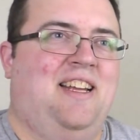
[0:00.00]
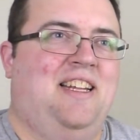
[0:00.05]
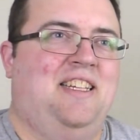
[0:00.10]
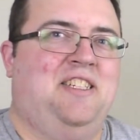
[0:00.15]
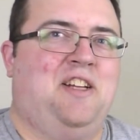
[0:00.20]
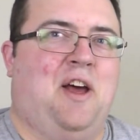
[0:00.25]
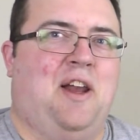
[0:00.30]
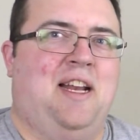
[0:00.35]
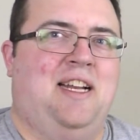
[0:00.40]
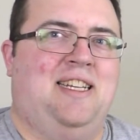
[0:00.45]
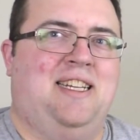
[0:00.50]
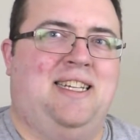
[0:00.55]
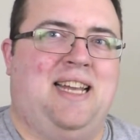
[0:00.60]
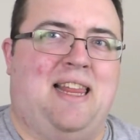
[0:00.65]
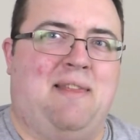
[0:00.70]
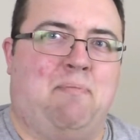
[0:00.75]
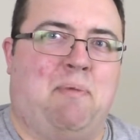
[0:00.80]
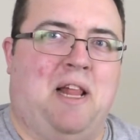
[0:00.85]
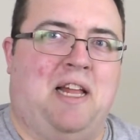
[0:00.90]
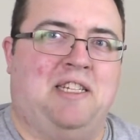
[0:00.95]
He's gone into
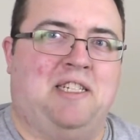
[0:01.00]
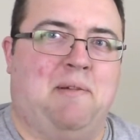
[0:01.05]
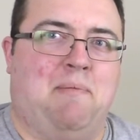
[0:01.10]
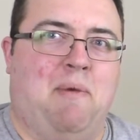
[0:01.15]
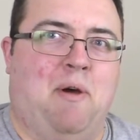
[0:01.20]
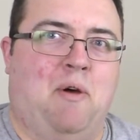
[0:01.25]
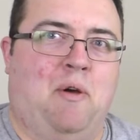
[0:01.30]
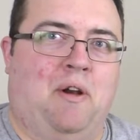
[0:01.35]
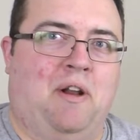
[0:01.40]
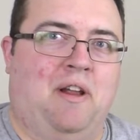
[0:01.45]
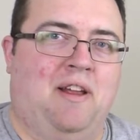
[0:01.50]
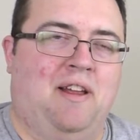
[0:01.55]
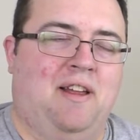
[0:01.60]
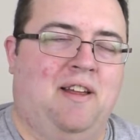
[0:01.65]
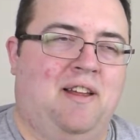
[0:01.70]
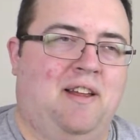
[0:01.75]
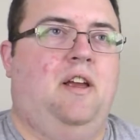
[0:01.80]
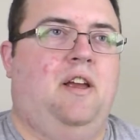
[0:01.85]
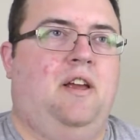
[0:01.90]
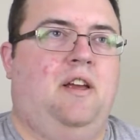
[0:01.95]
Death Blossom mode.
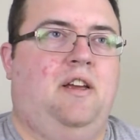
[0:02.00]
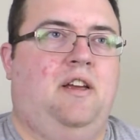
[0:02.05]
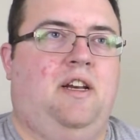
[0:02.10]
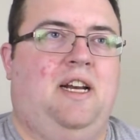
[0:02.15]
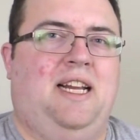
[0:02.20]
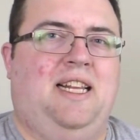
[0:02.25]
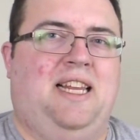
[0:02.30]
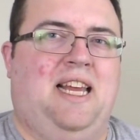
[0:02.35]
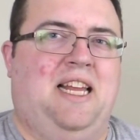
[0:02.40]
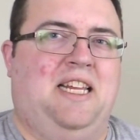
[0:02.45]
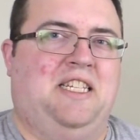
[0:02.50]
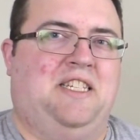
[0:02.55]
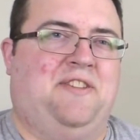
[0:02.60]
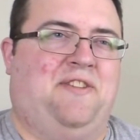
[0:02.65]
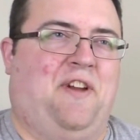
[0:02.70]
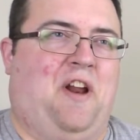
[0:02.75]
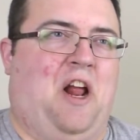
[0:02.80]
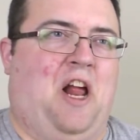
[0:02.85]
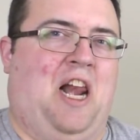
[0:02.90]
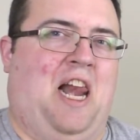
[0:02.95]
Greetings,
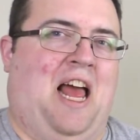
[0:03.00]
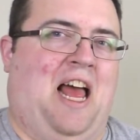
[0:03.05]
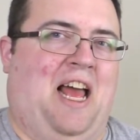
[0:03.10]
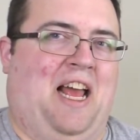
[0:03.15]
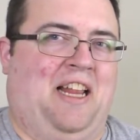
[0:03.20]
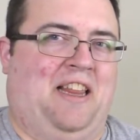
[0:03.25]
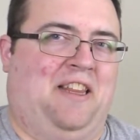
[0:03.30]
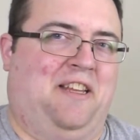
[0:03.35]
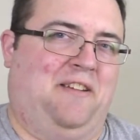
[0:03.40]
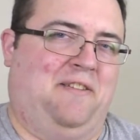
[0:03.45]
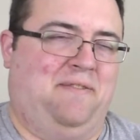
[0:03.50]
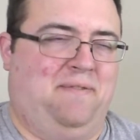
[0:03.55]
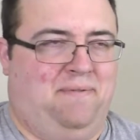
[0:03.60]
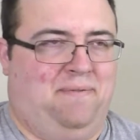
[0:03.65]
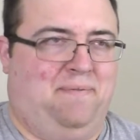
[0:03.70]
Fahrenheit.